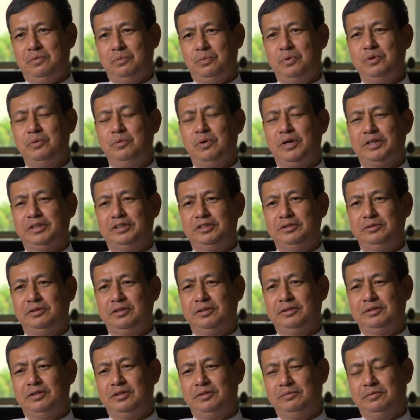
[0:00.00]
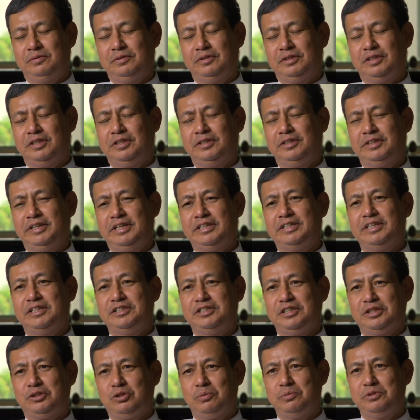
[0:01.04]
we want the, the
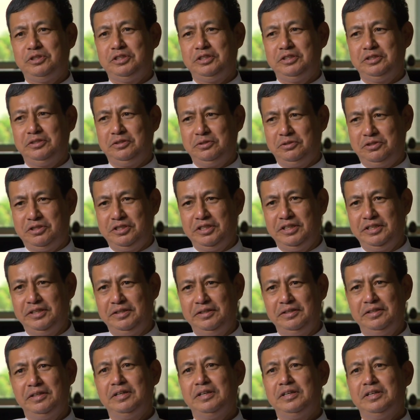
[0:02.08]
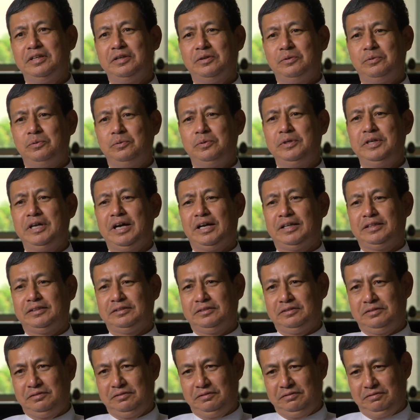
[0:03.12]
international community to see we are
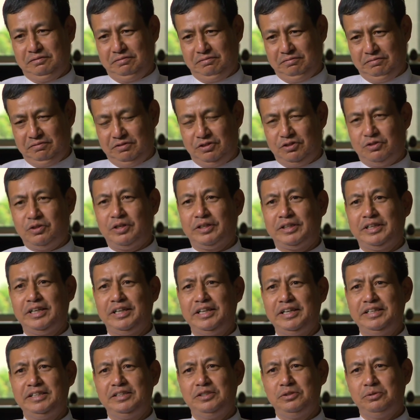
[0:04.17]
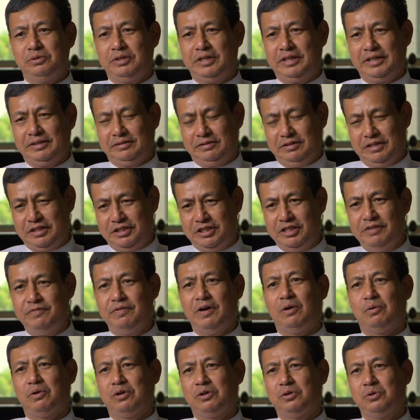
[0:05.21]
struggling to get achieve
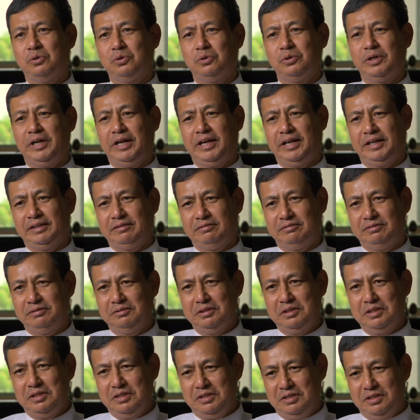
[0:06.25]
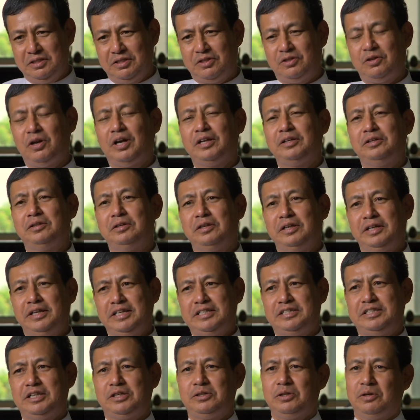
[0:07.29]
our goal and try
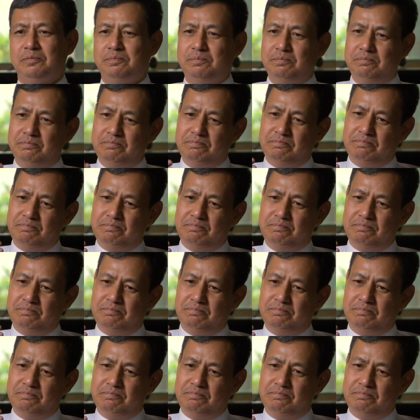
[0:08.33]
instead of